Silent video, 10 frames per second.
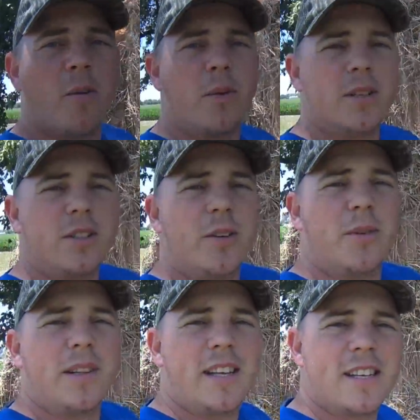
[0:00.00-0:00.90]
was
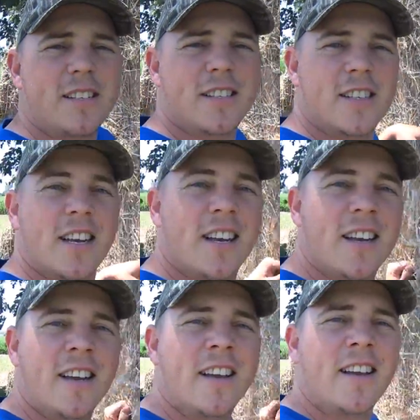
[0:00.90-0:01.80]
doing this
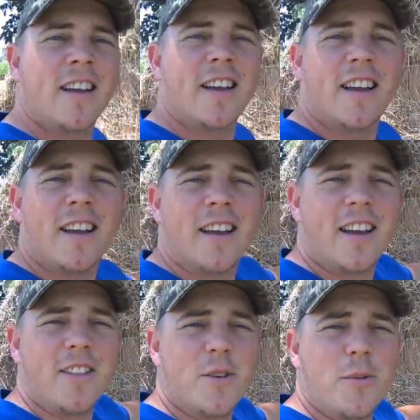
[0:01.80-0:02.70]

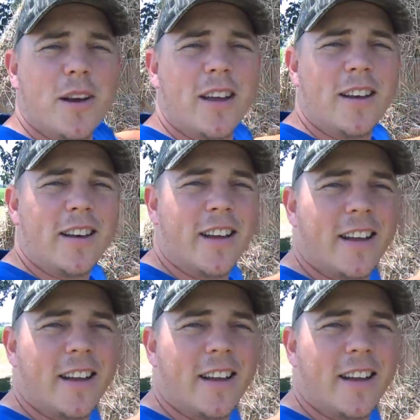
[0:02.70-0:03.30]
in the wind.